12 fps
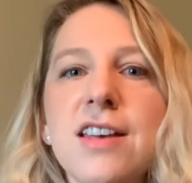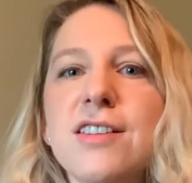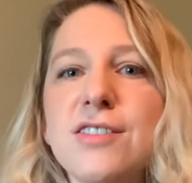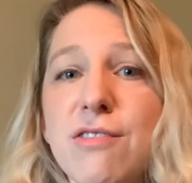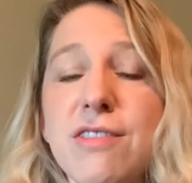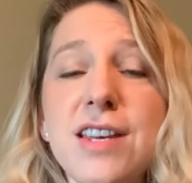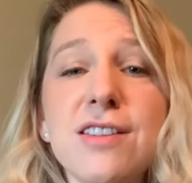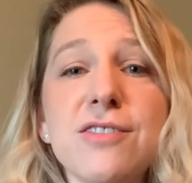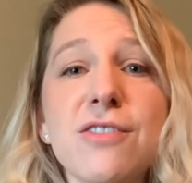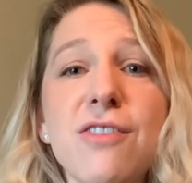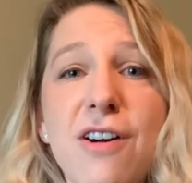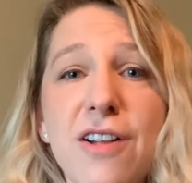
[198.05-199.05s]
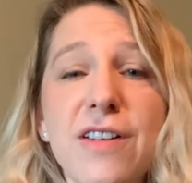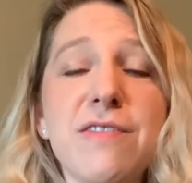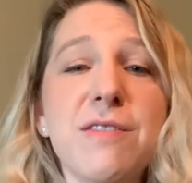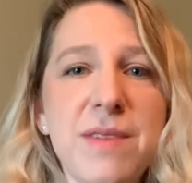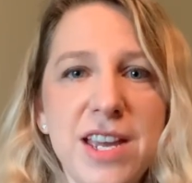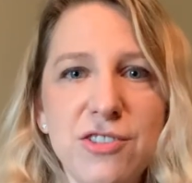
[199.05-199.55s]
So these are all of the
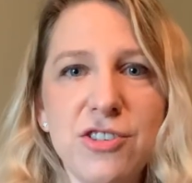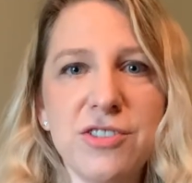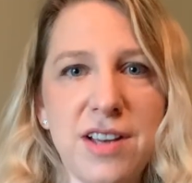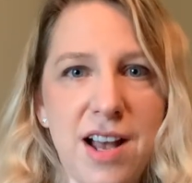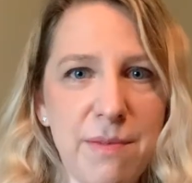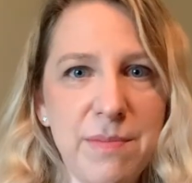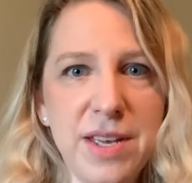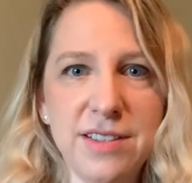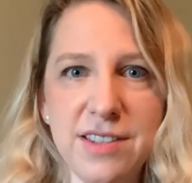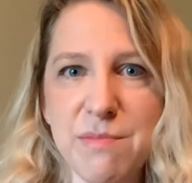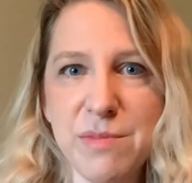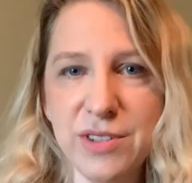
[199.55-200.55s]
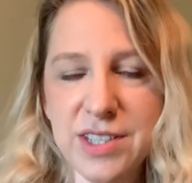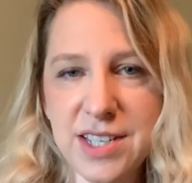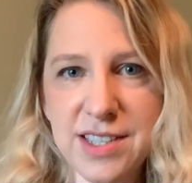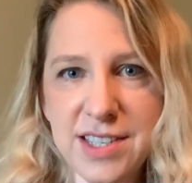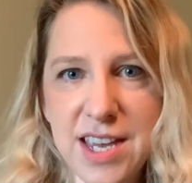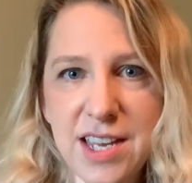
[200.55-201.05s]
major topics that
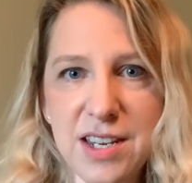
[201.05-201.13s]
multi-state